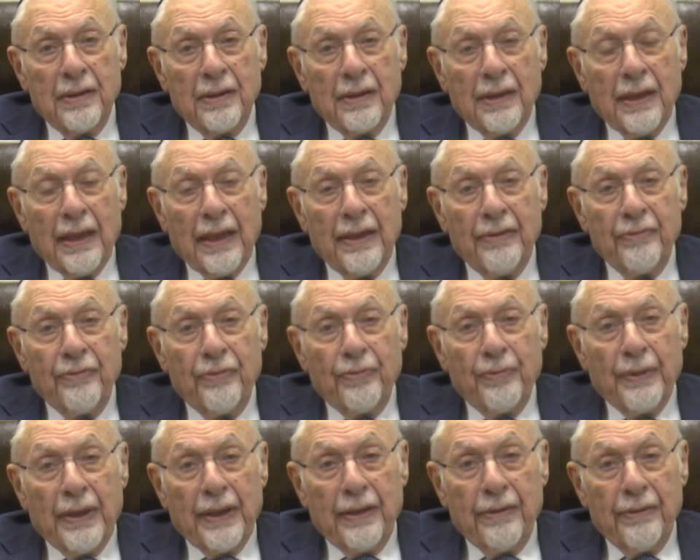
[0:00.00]
life,
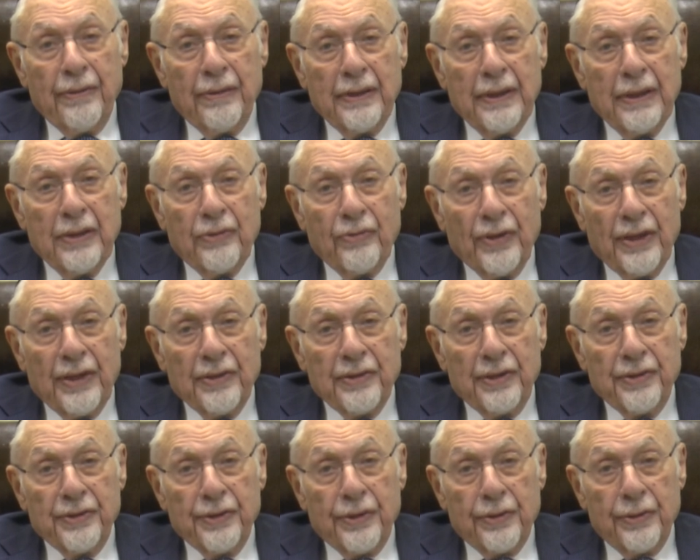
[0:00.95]
my late
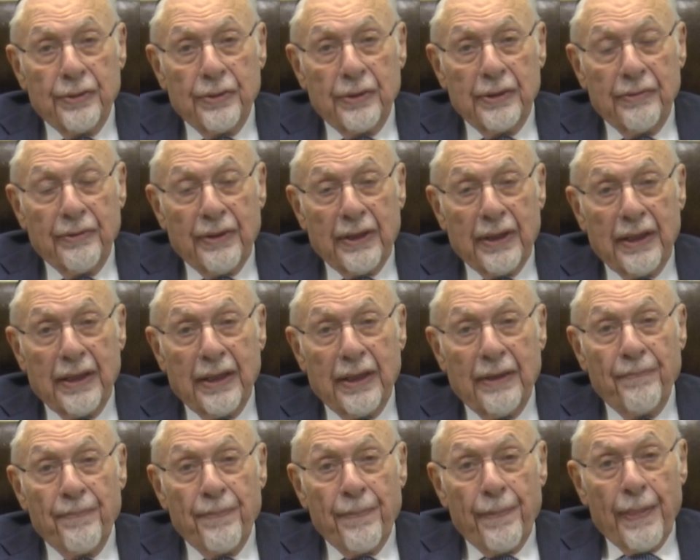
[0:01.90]
father,
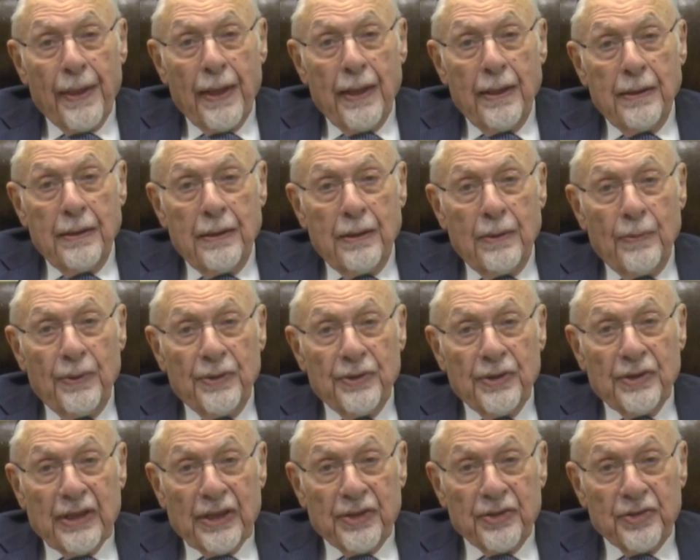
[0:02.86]
Zichrono was
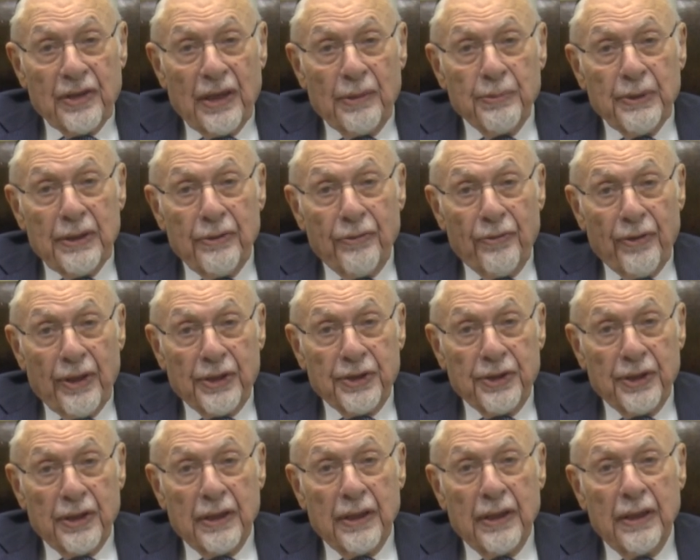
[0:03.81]
a textile
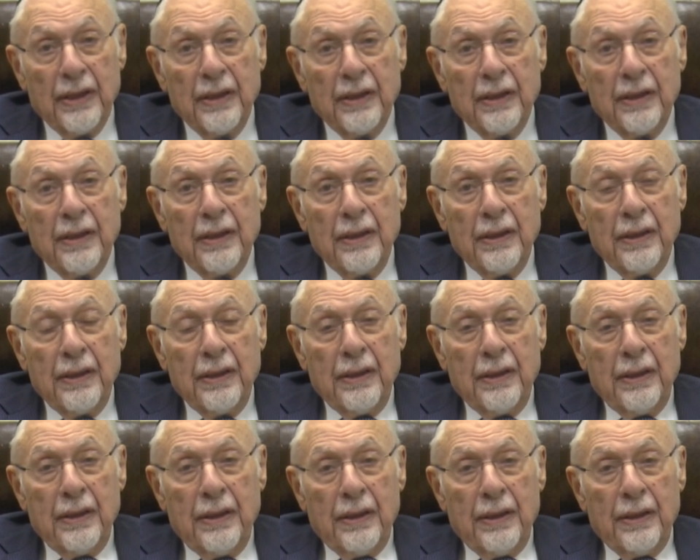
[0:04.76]
manufacturer
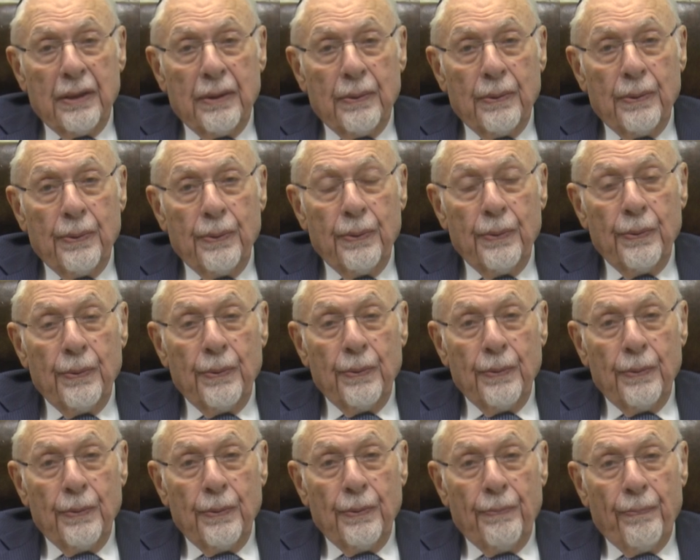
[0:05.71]

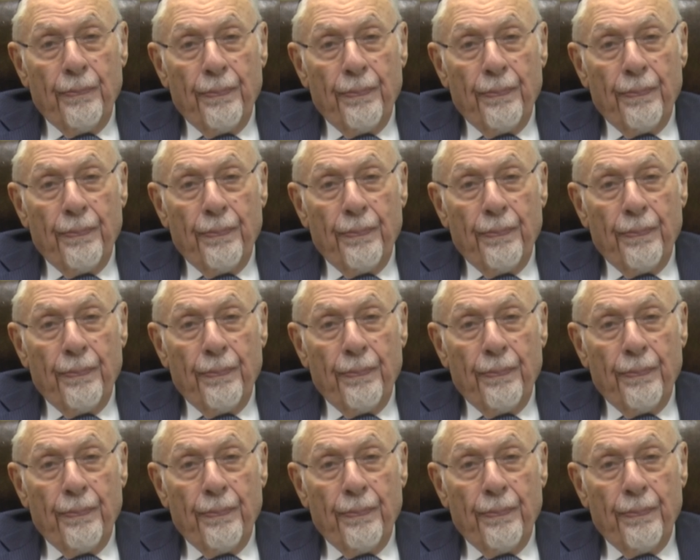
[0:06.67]
who